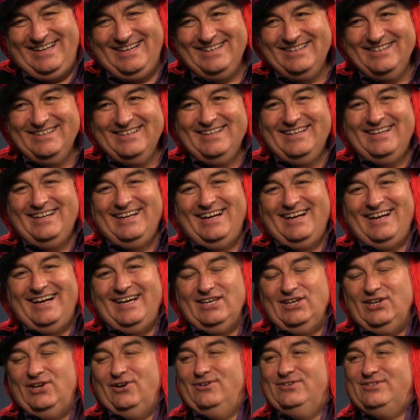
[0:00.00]
I don't uh, know. Uh,
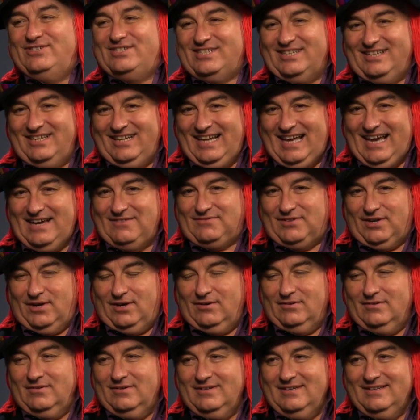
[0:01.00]
you know who's still alive,
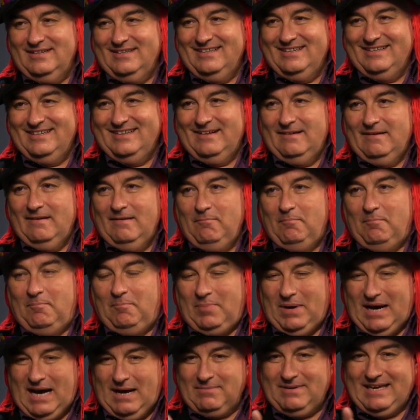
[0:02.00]
though? Well, who?
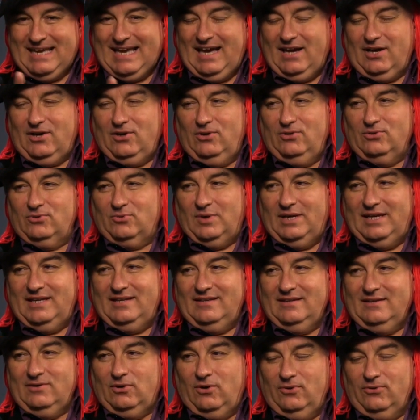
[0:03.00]
Bobcat Goldthwait.
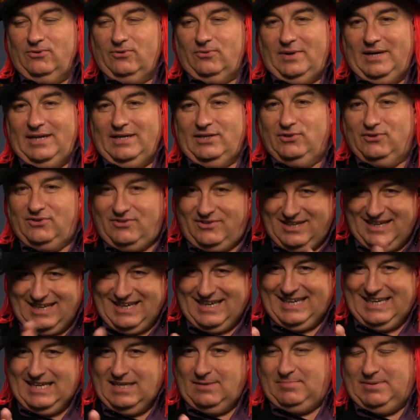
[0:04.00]
Goldthwait. You'd
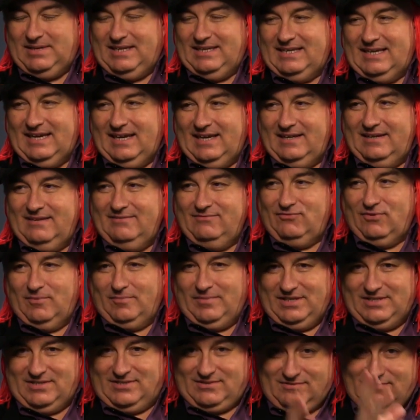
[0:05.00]
think he'd be dead
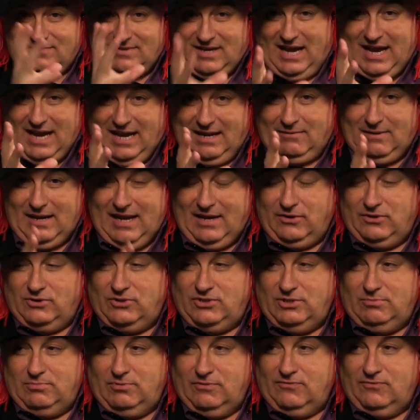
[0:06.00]
from his high
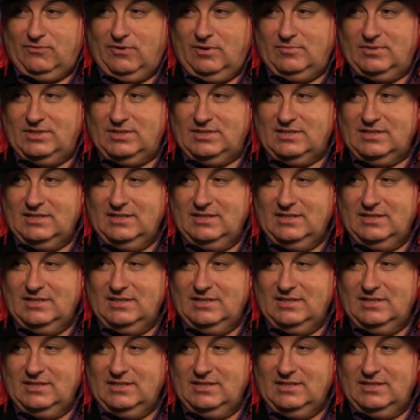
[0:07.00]
energy performance.